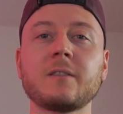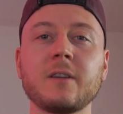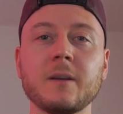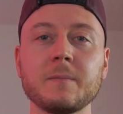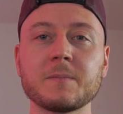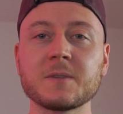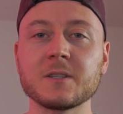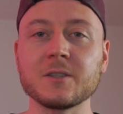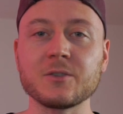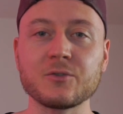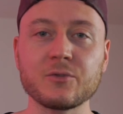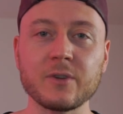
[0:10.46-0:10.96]

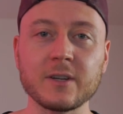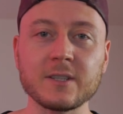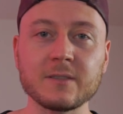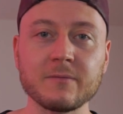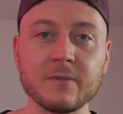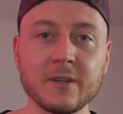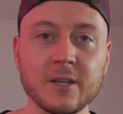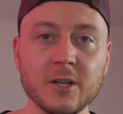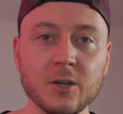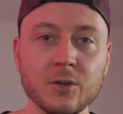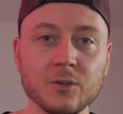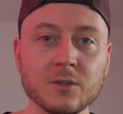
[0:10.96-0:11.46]
tips and tricks
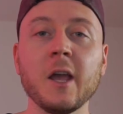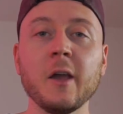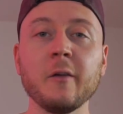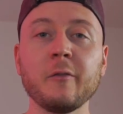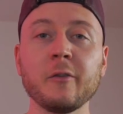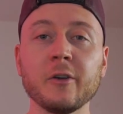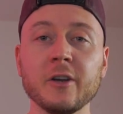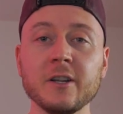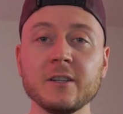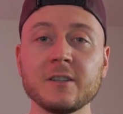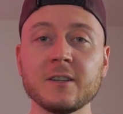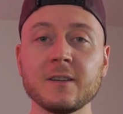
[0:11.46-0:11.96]
videos. If
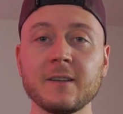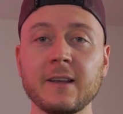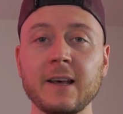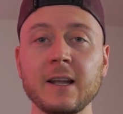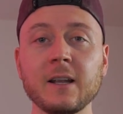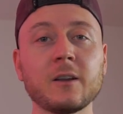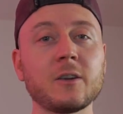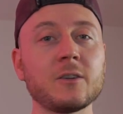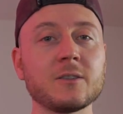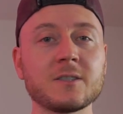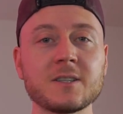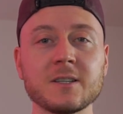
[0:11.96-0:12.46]
you're into
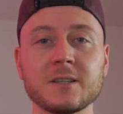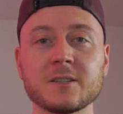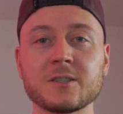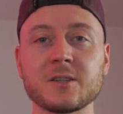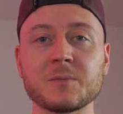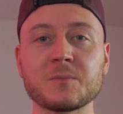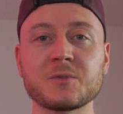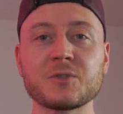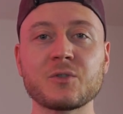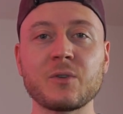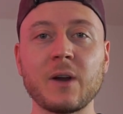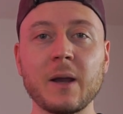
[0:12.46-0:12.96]
that, consider
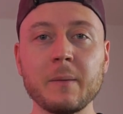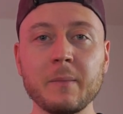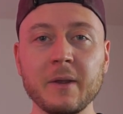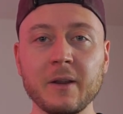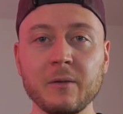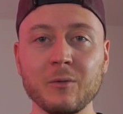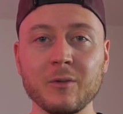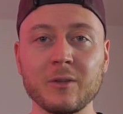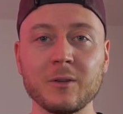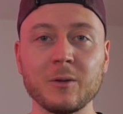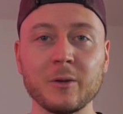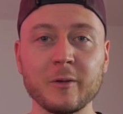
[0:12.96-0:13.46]
subscribing
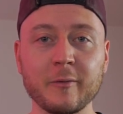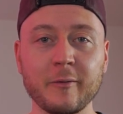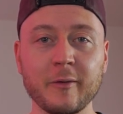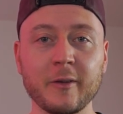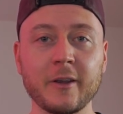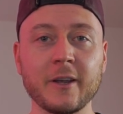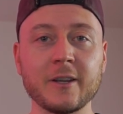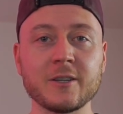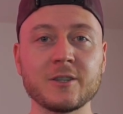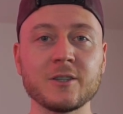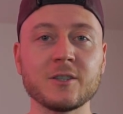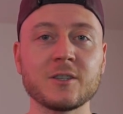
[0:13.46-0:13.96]
with
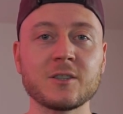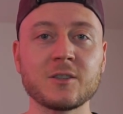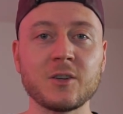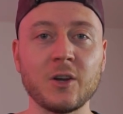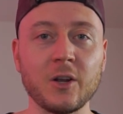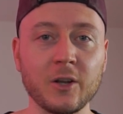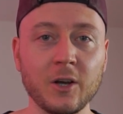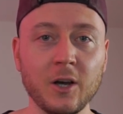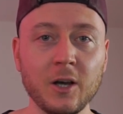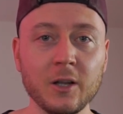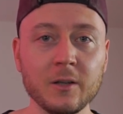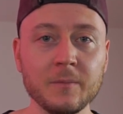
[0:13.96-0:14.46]
notifications
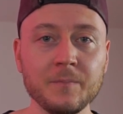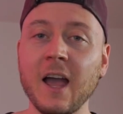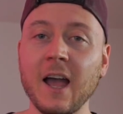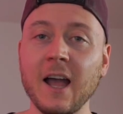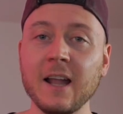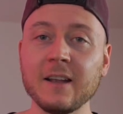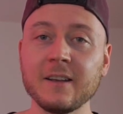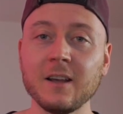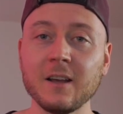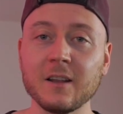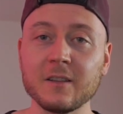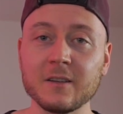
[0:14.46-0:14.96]
turned on.
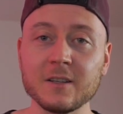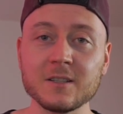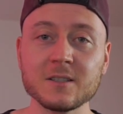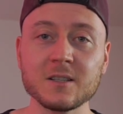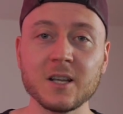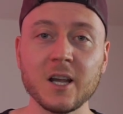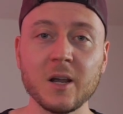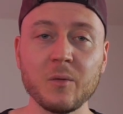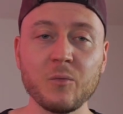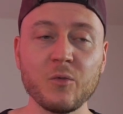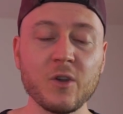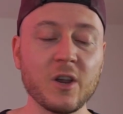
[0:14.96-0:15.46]
And yeah, this
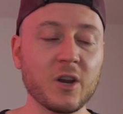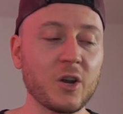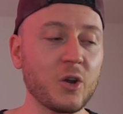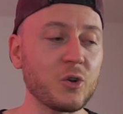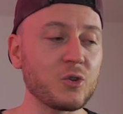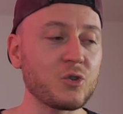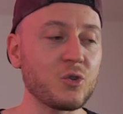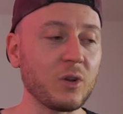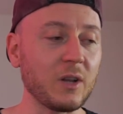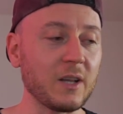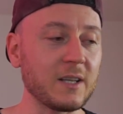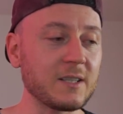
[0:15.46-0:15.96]
time we are going
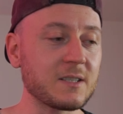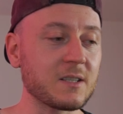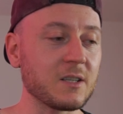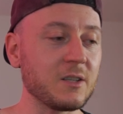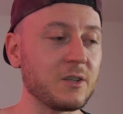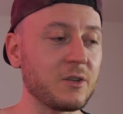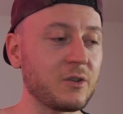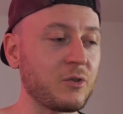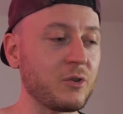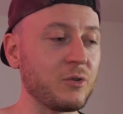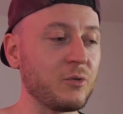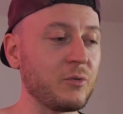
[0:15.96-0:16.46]
to
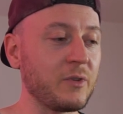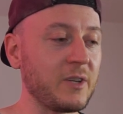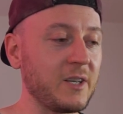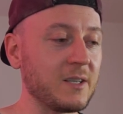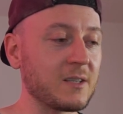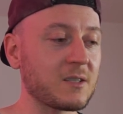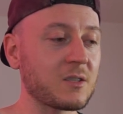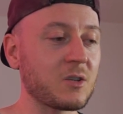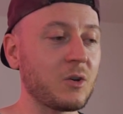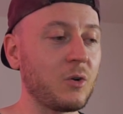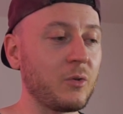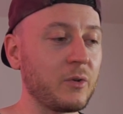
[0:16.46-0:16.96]
listen to the
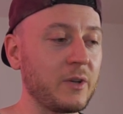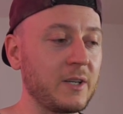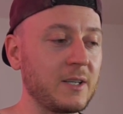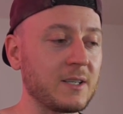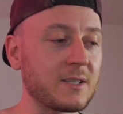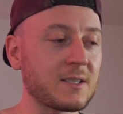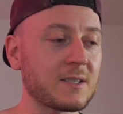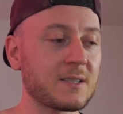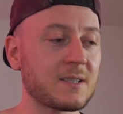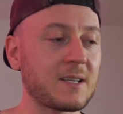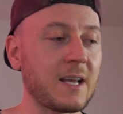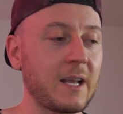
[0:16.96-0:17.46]
Sony
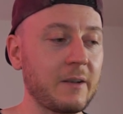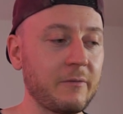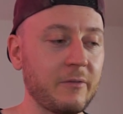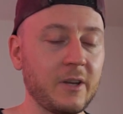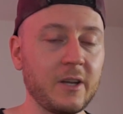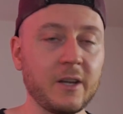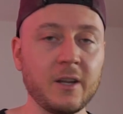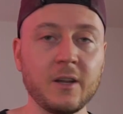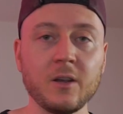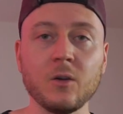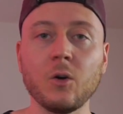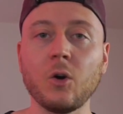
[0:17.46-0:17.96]

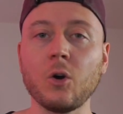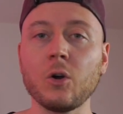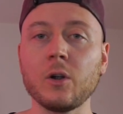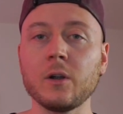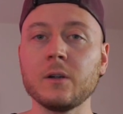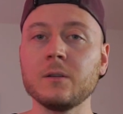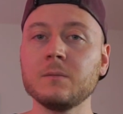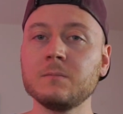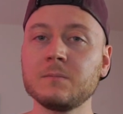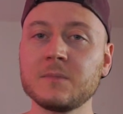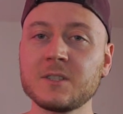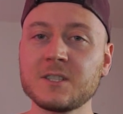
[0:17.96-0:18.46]
ZV-E
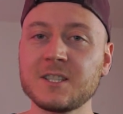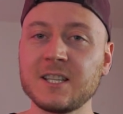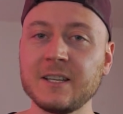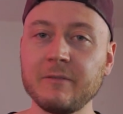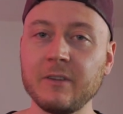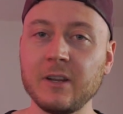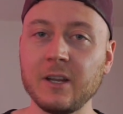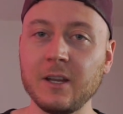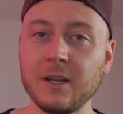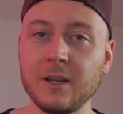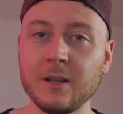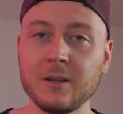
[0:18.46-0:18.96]
or
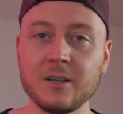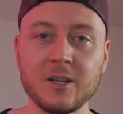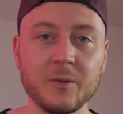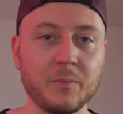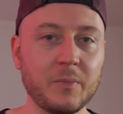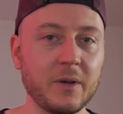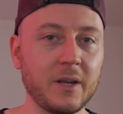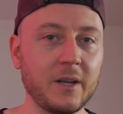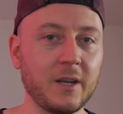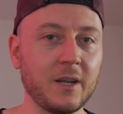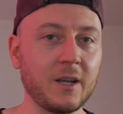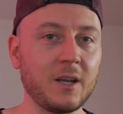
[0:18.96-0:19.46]
ZV-E,
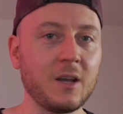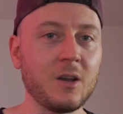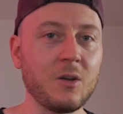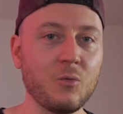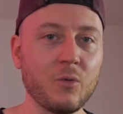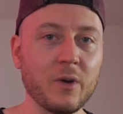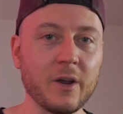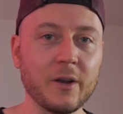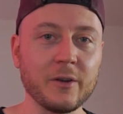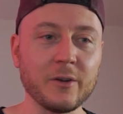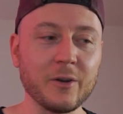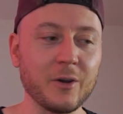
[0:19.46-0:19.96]
depending
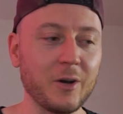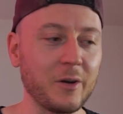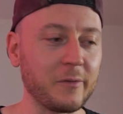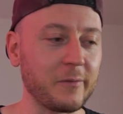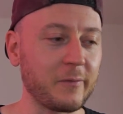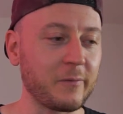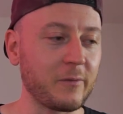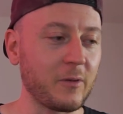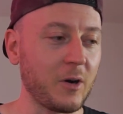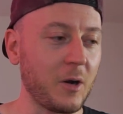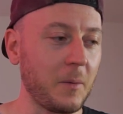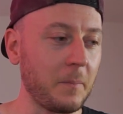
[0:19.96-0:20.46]
where you are
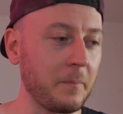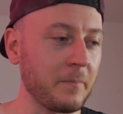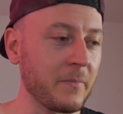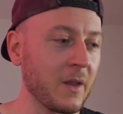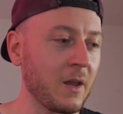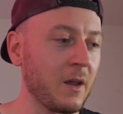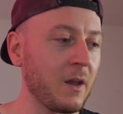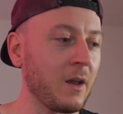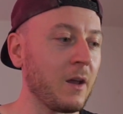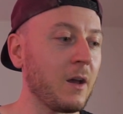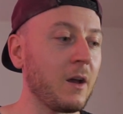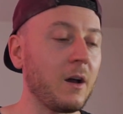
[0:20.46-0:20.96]
from,
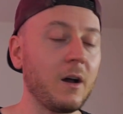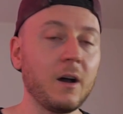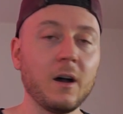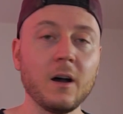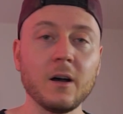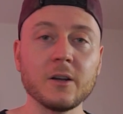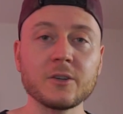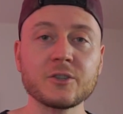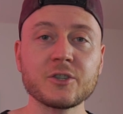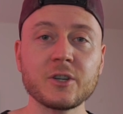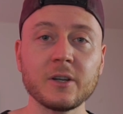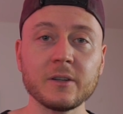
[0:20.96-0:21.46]

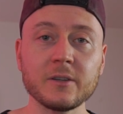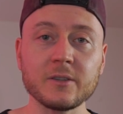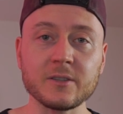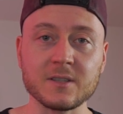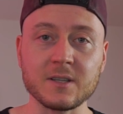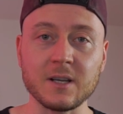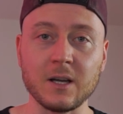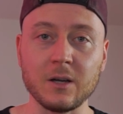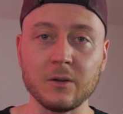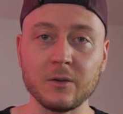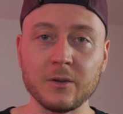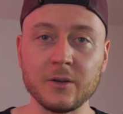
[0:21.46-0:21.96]
shutter
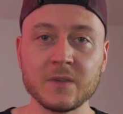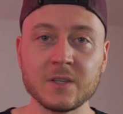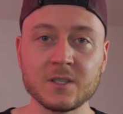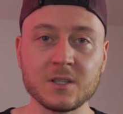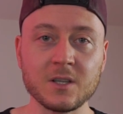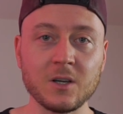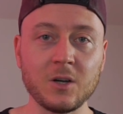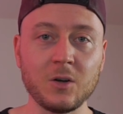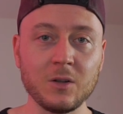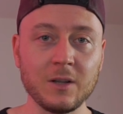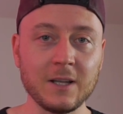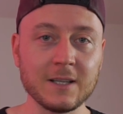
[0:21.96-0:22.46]
sound.
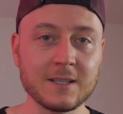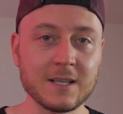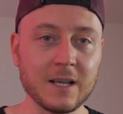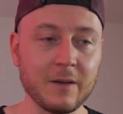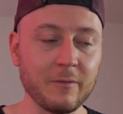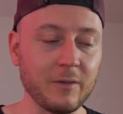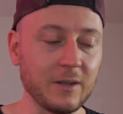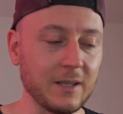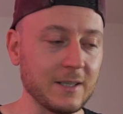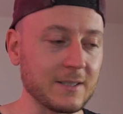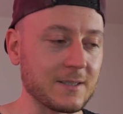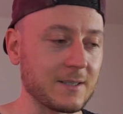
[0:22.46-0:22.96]
So let's
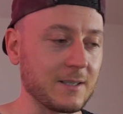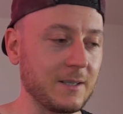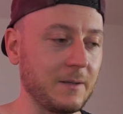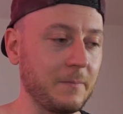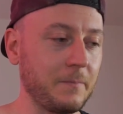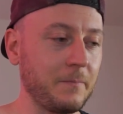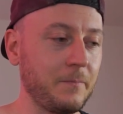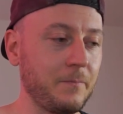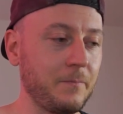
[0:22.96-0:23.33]
have a listen.